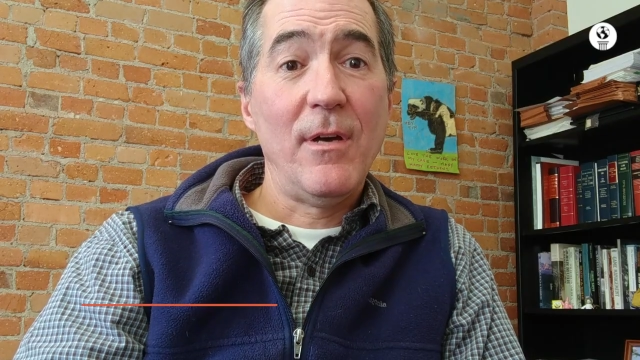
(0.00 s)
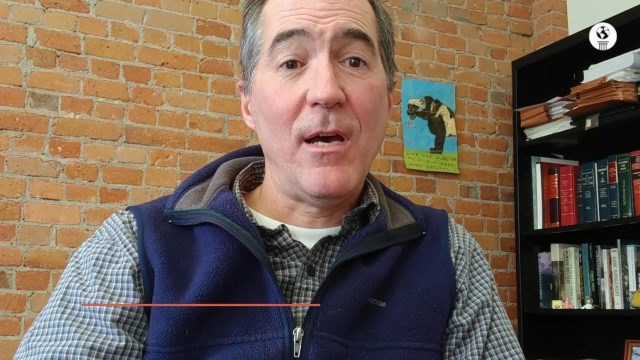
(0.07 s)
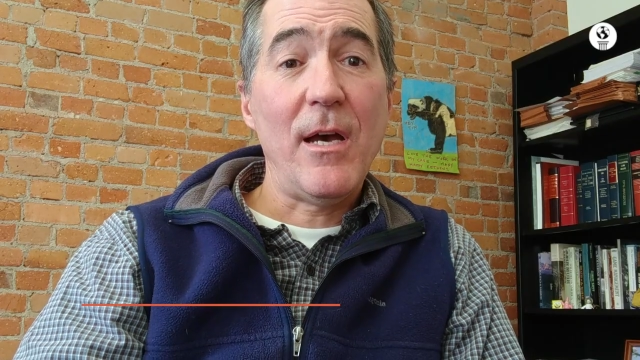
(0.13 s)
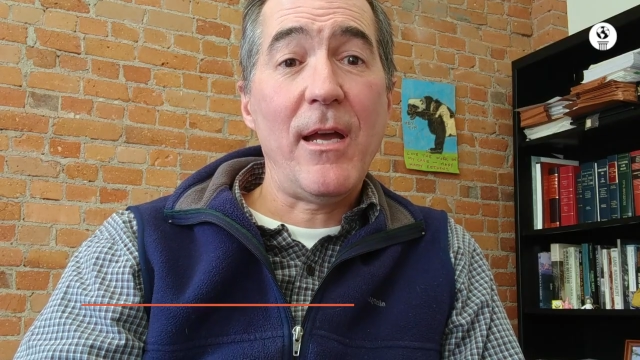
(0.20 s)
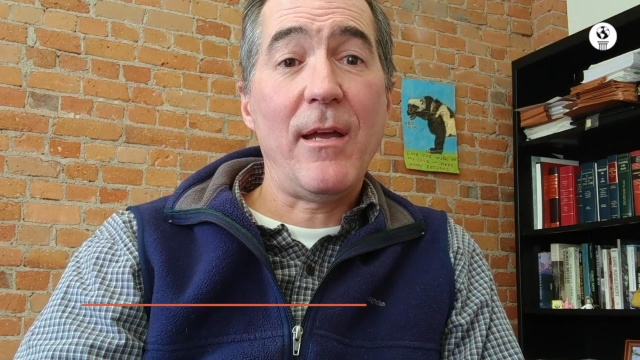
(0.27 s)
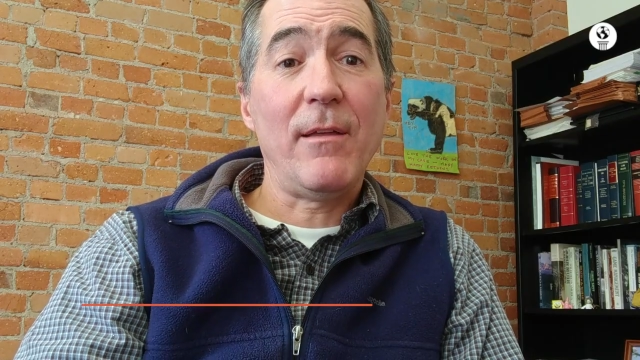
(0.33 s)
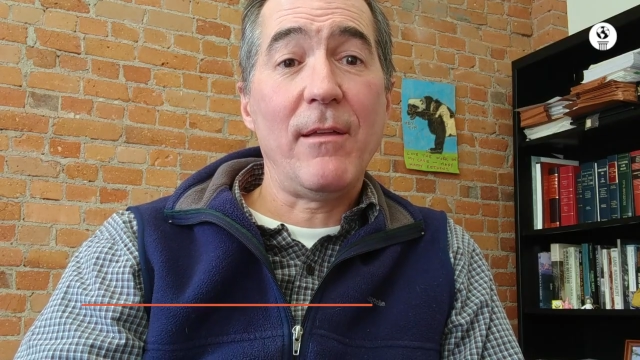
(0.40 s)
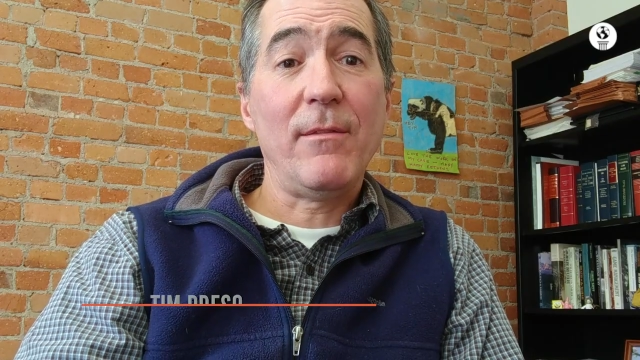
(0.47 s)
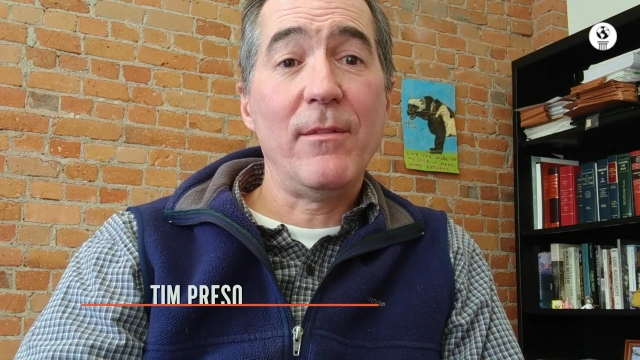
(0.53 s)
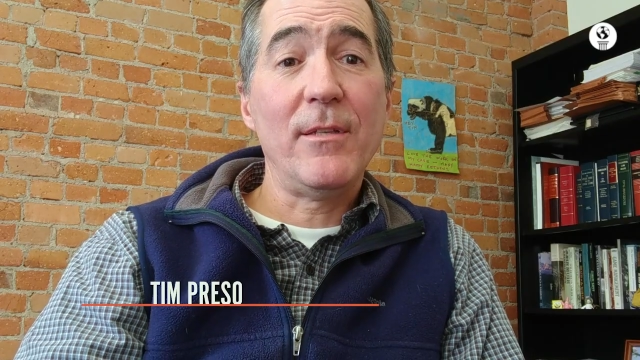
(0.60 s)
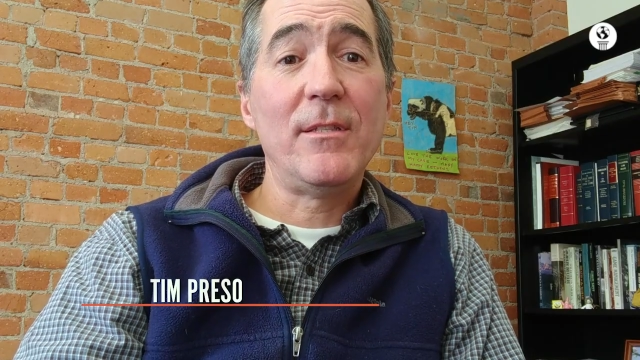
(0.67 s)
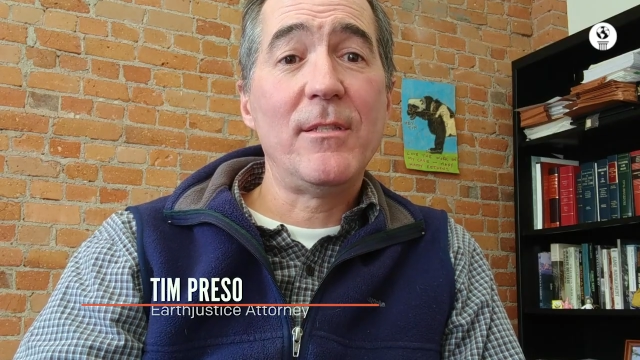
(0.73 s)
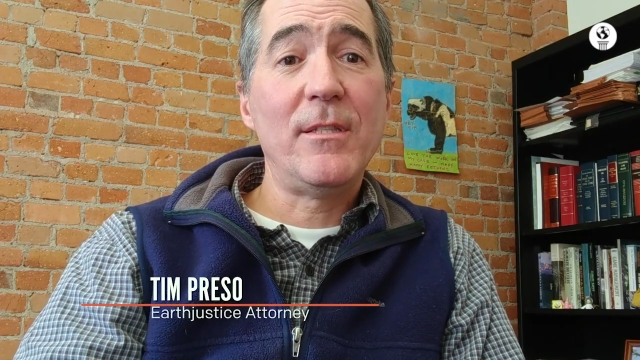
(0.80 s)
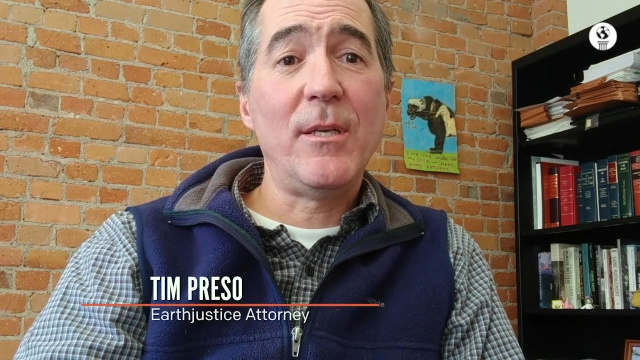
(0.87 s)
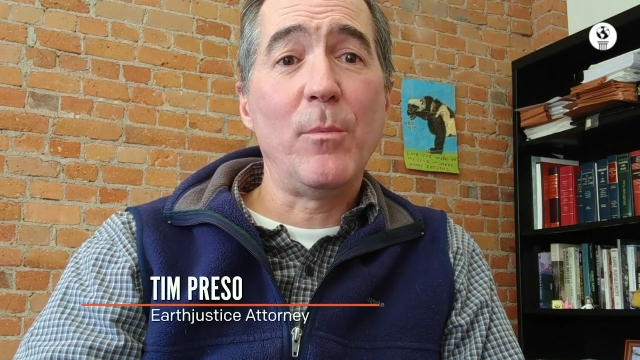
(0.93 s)
Hi, this
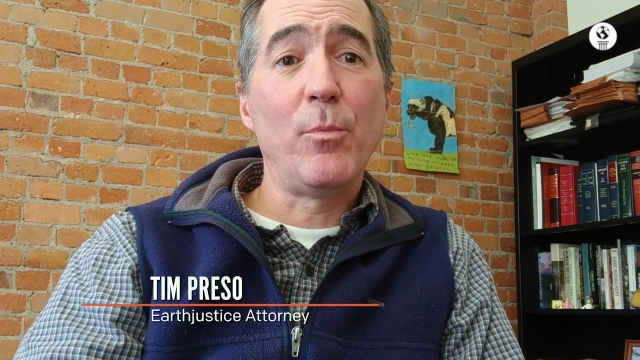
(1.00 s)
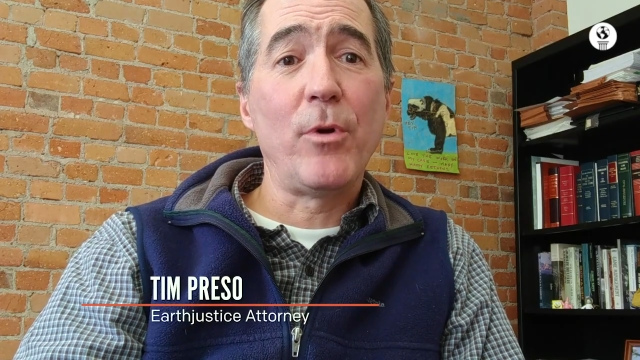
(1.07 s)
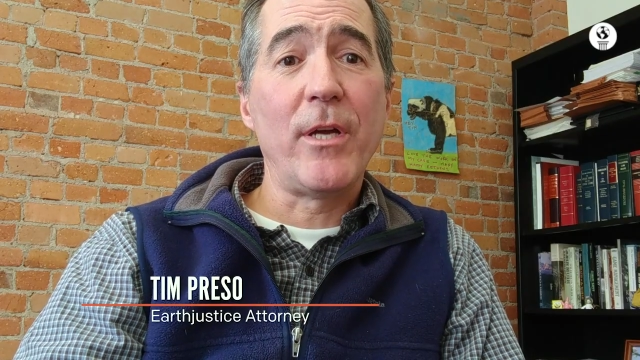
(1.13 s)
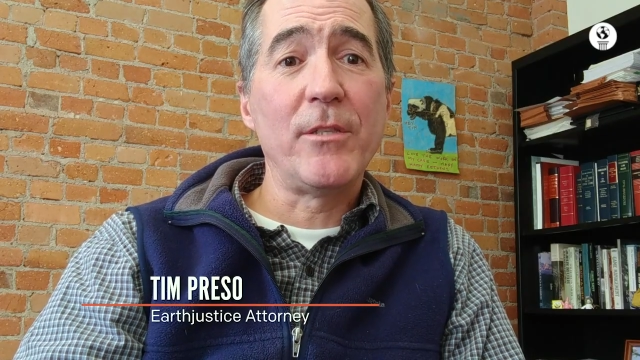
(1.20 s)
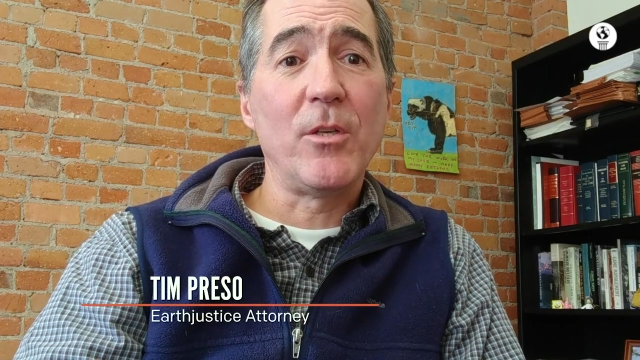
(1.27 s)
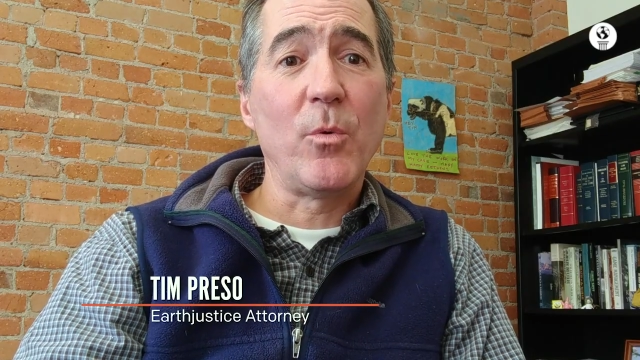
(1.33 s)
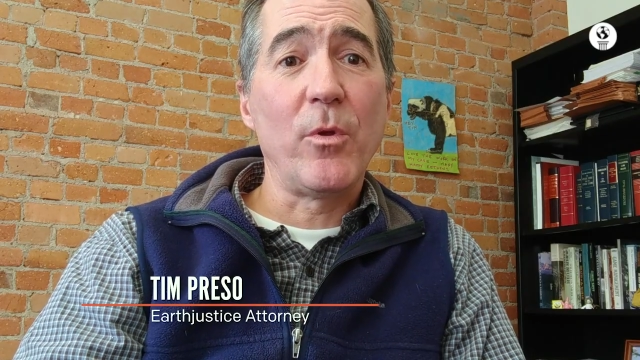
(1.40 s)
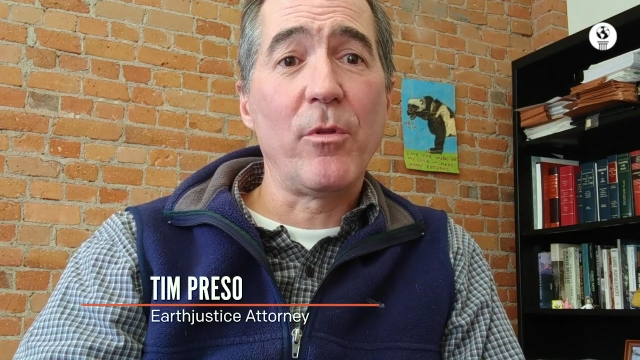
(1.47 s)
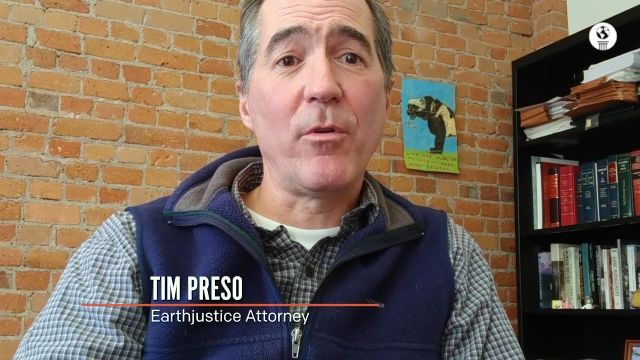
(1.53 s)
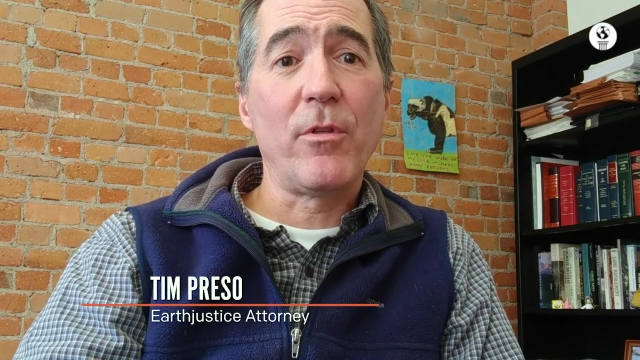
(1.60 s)
is Tim Preso with